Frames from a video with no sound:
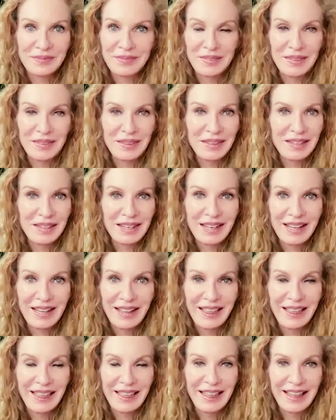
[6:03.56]

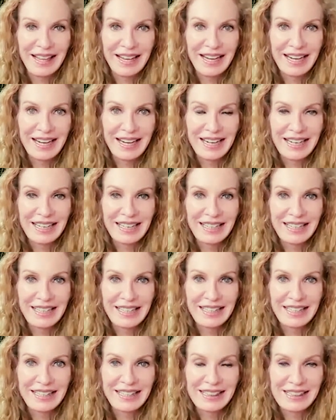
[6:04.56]

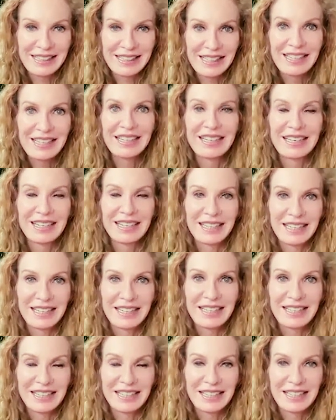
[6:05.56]

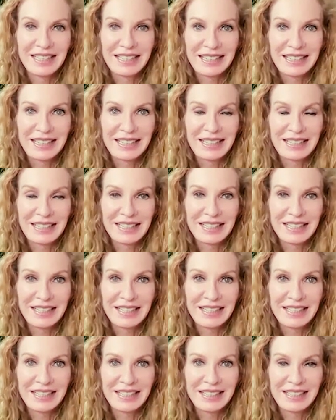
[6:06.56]

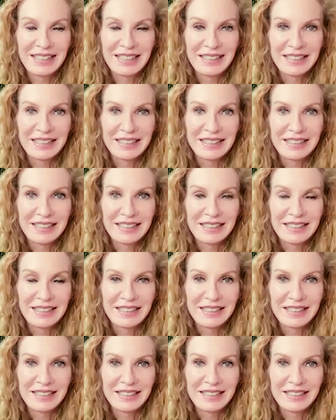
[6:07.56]
No words are spoken by the person on screen.